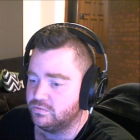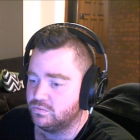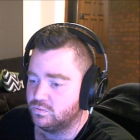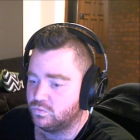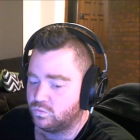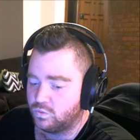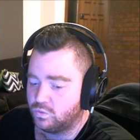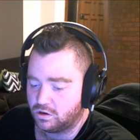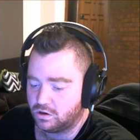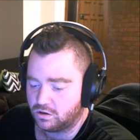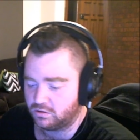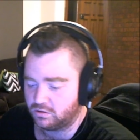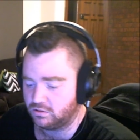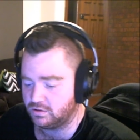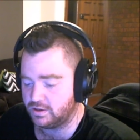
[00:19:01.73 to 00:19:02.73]

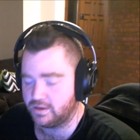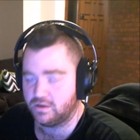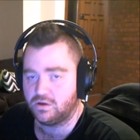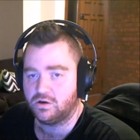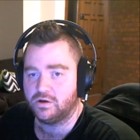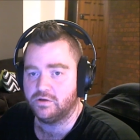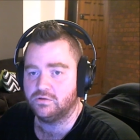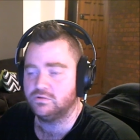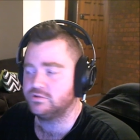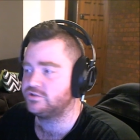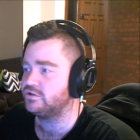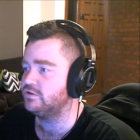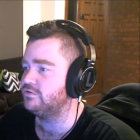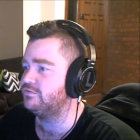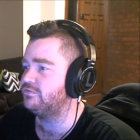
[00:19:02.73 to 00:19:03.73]
While I
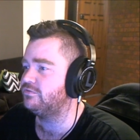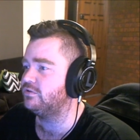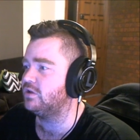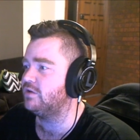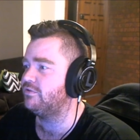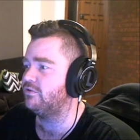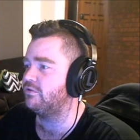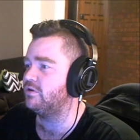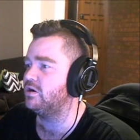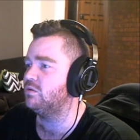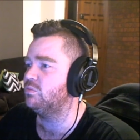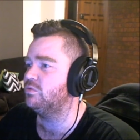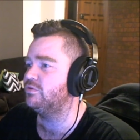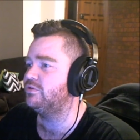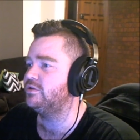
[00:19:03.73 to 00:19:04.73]
also fluff around
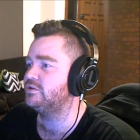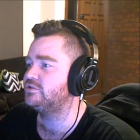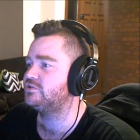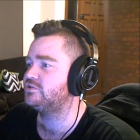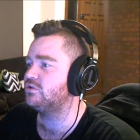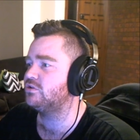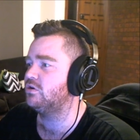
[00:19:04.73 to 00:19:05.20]
with this,